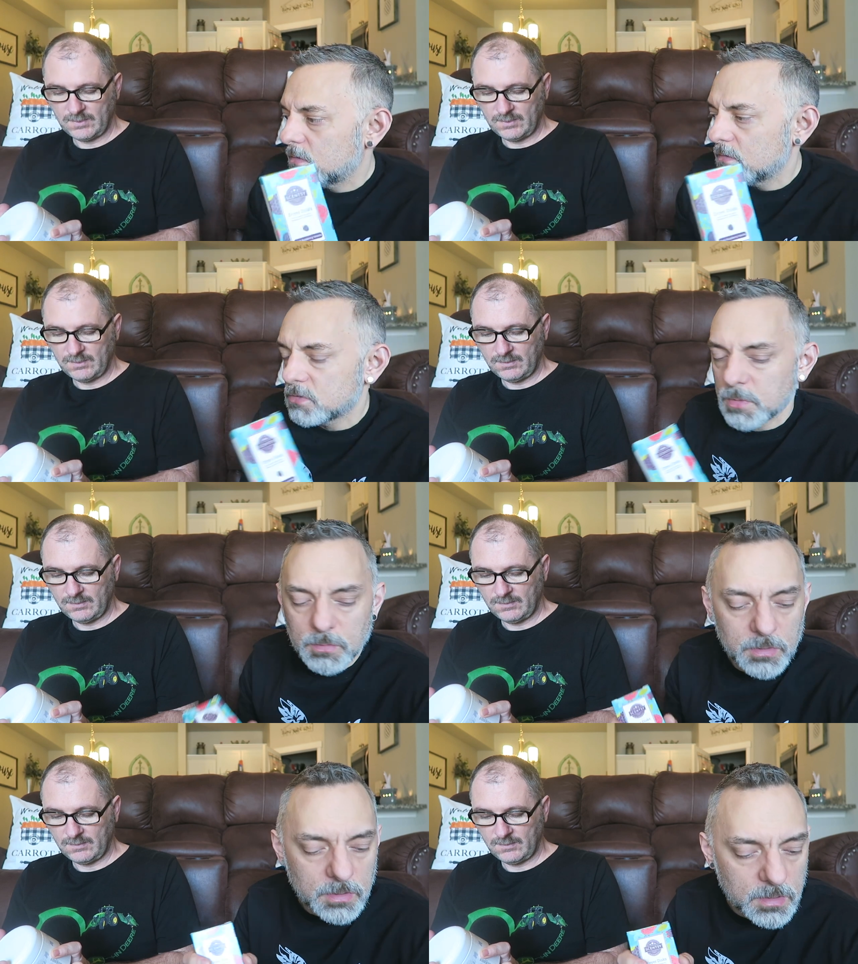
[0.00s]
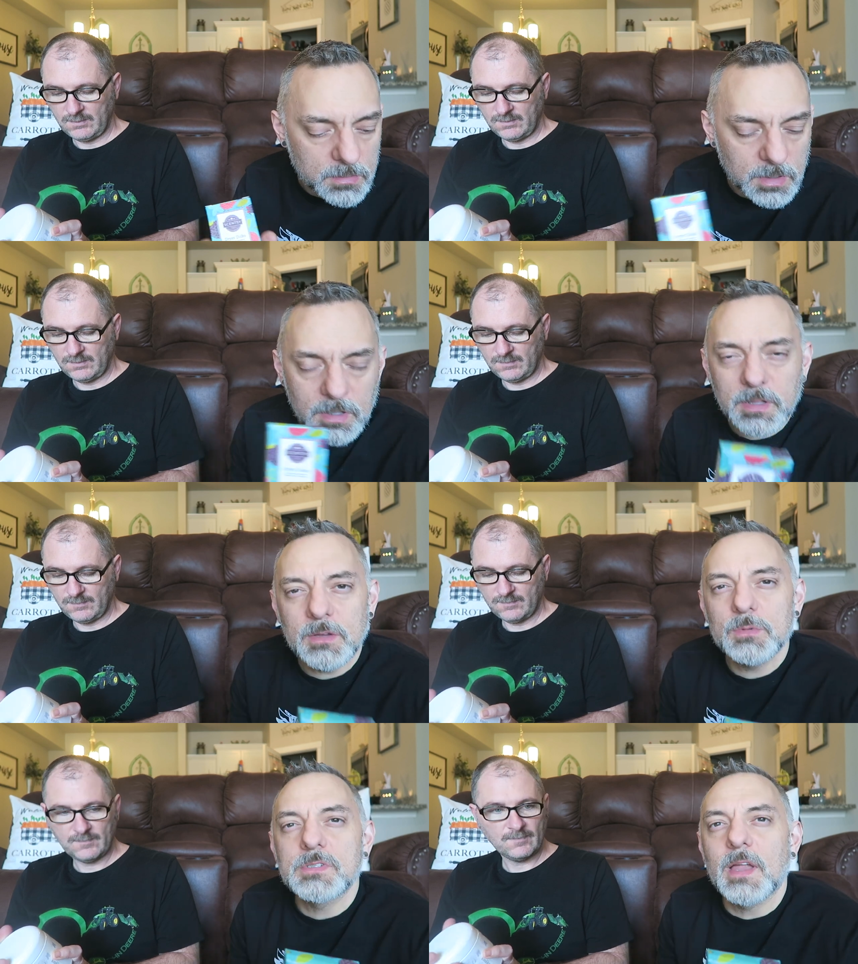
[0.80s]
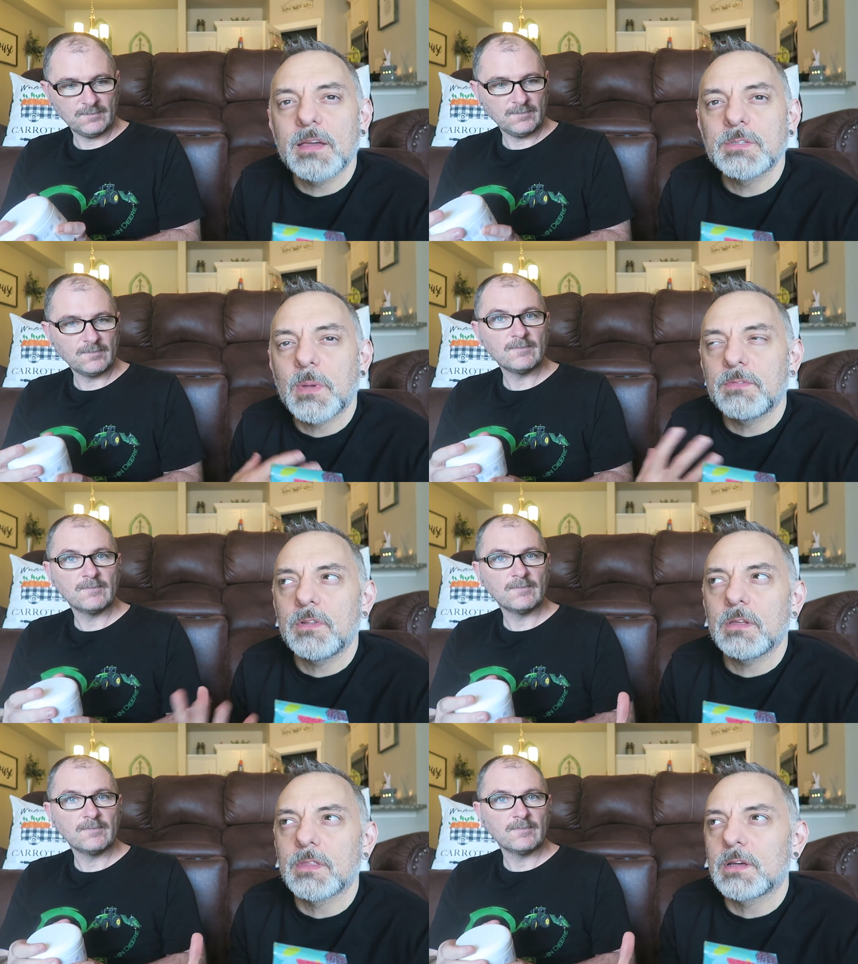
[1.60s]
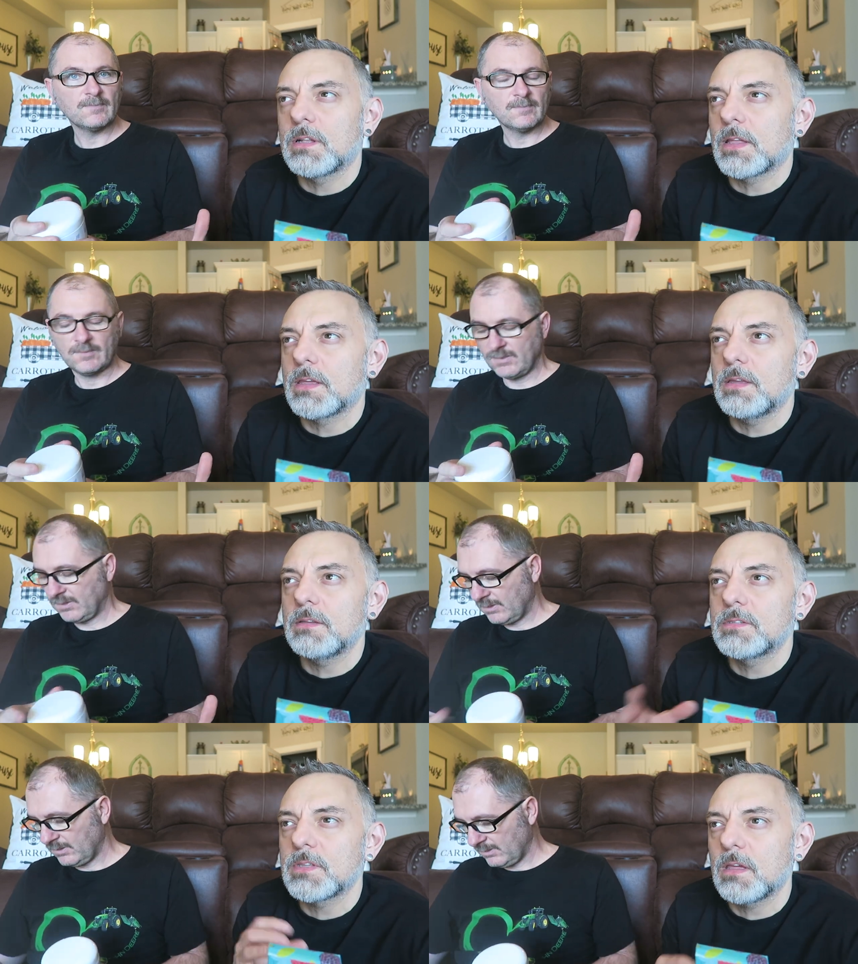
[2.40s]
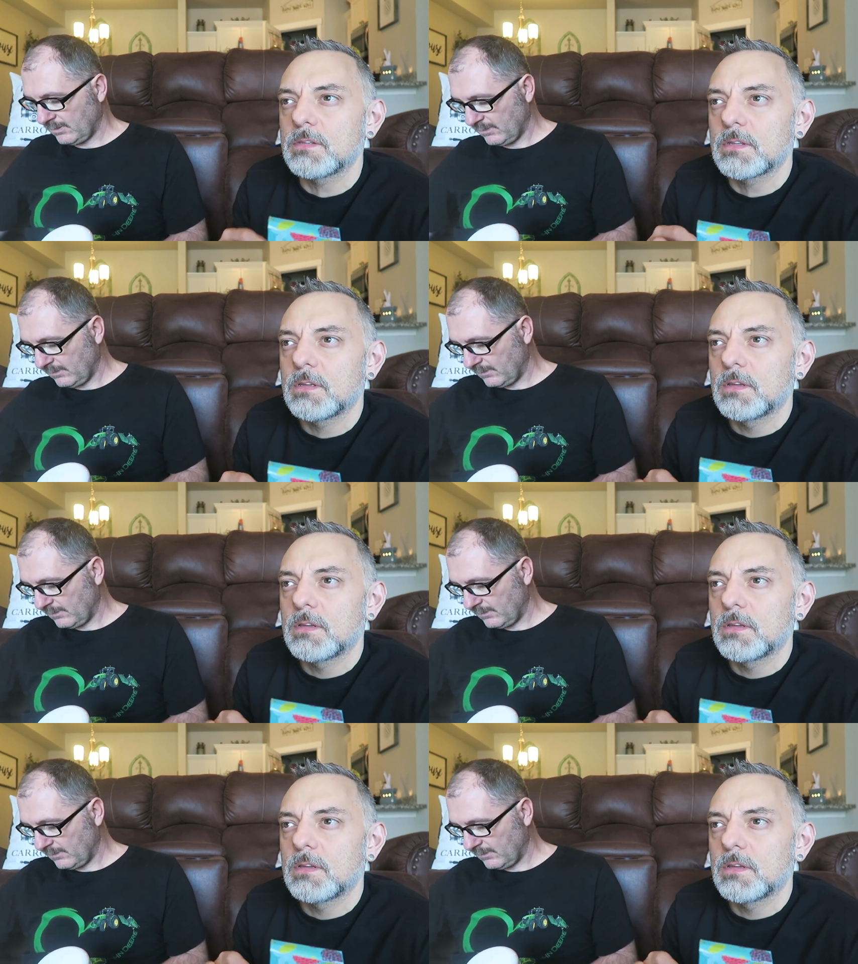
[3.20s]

Speaker 1: it'll smell really good. The Clean was nice, but I feel like the Clean scent,